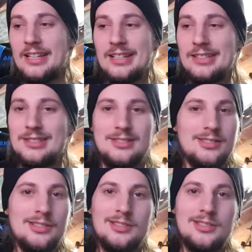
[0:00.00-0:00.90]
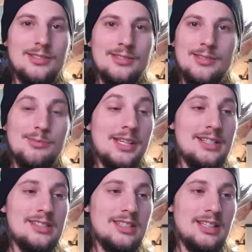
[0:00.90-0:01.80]
It's just
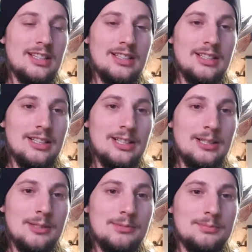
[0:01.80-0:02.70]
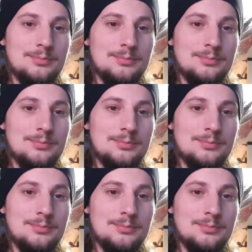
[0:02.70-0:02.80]
amazing. I